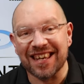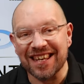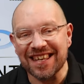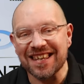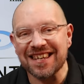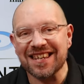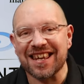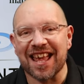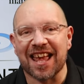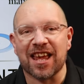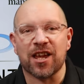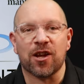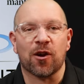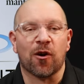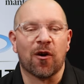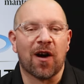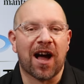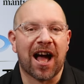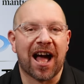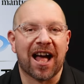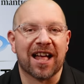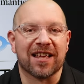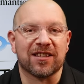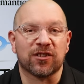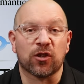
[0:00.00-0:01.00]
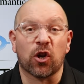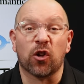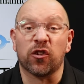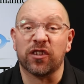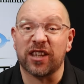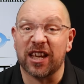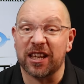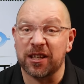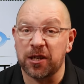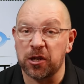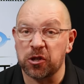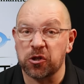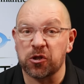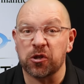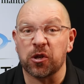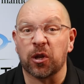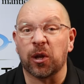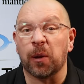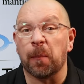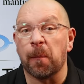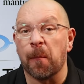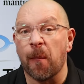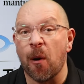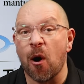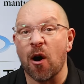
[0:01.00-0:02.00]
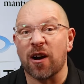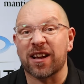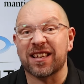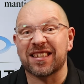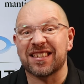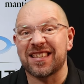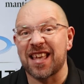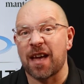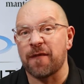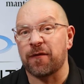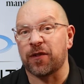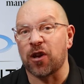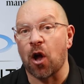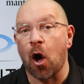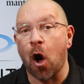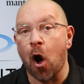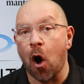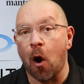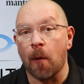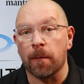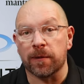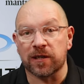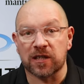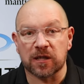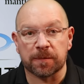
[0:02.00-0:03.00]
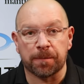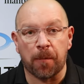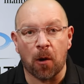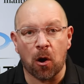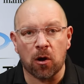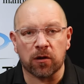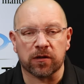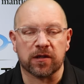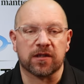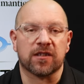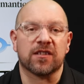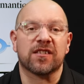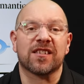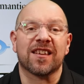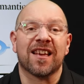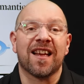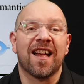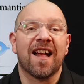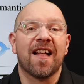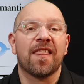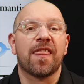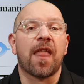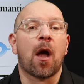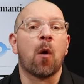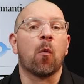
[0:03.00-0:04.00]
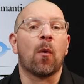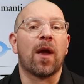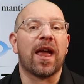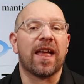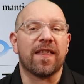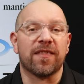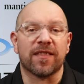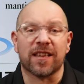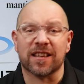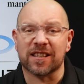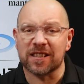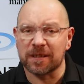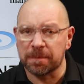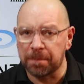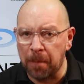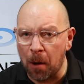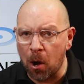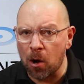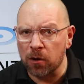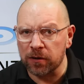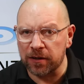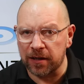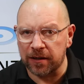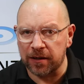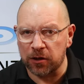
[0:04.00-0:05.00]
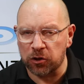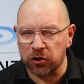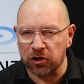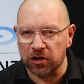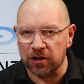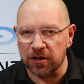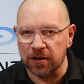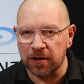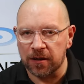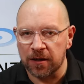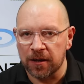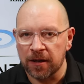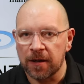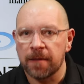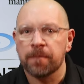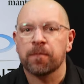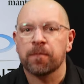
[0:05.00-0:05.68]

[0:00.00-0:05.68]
didn't get your hands on the additional Mark seven armoured Spartans that were in the Spartan edition,